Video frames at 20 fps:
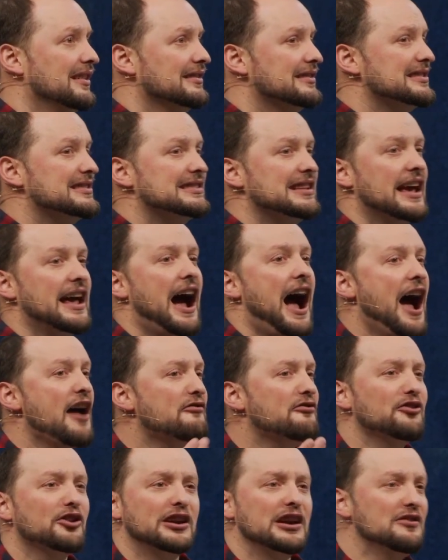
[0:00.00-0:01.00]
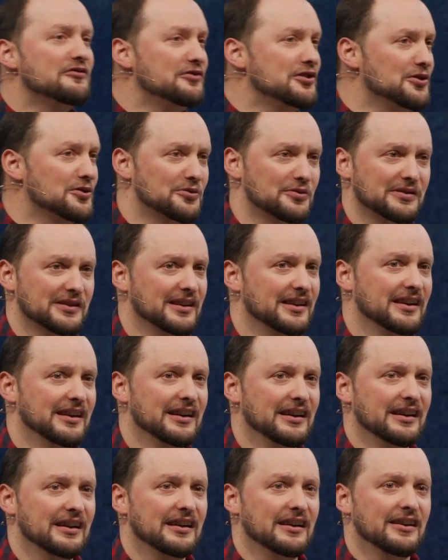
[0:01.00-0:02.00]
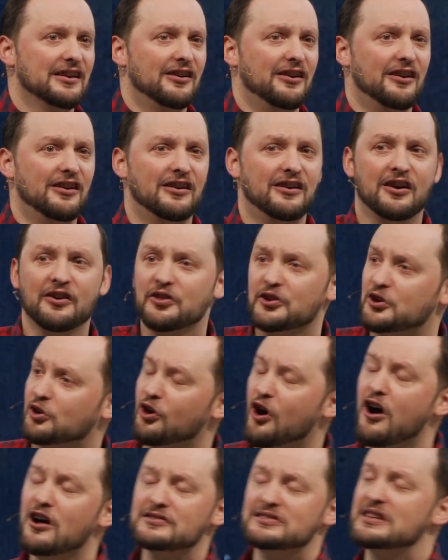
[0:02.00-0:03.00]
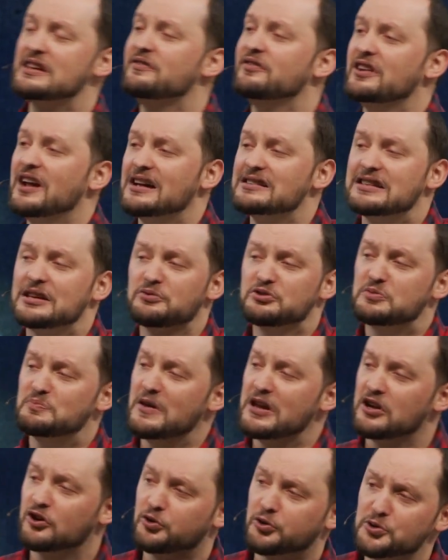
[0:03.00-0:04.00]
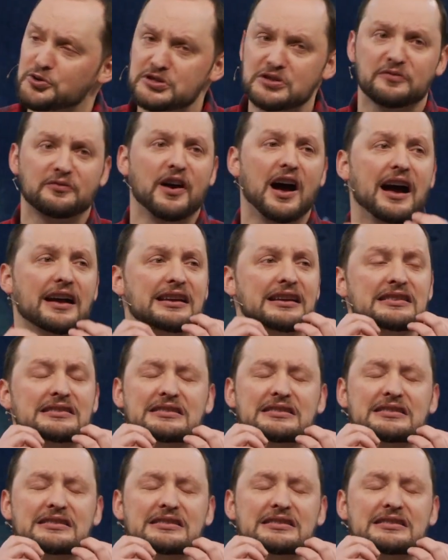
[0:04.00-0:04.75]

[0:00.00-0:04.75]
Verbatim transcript: to say, I forgive you. On the cross, even as he was being crucified, he